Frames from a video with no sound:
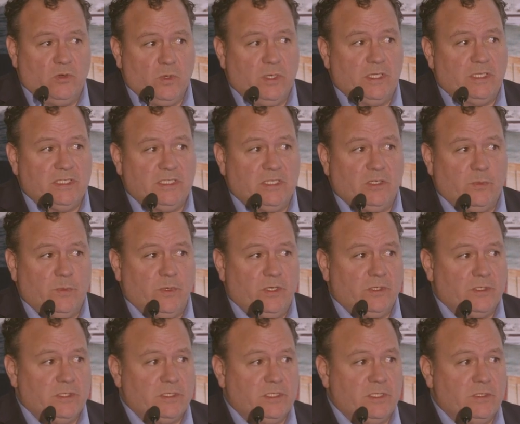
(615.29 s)
Korean steel
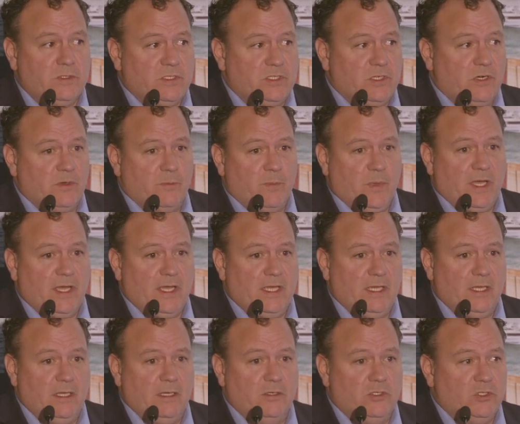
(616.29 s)
mills started
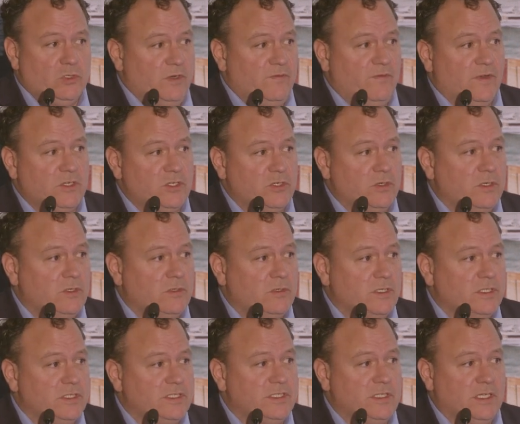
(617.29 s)
buying joint venture
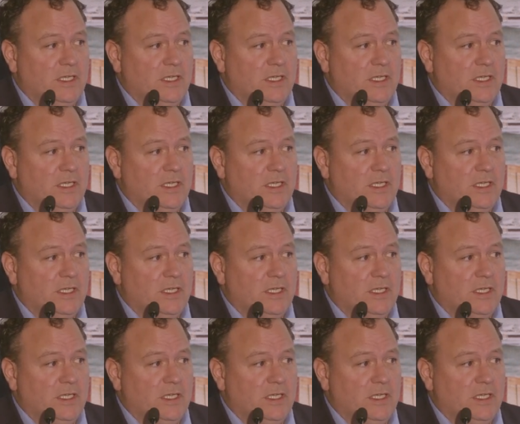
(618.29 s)
interests